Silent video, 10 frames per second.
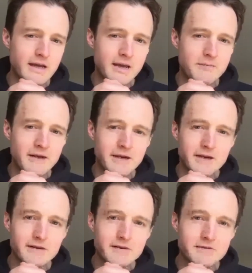M
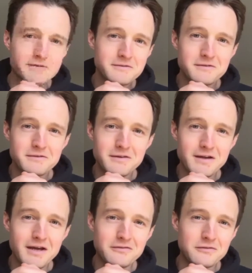A
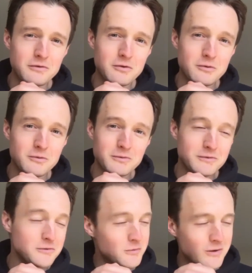S O
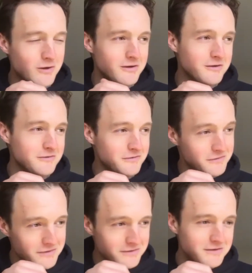U R C
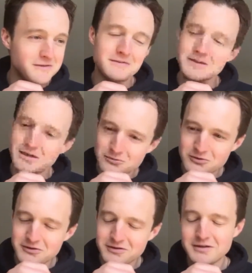E. dot
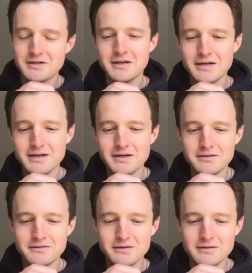org,
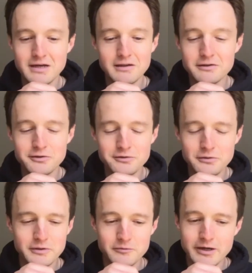And uh, Leila, you're
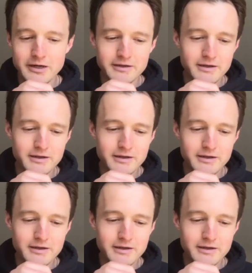doing it right.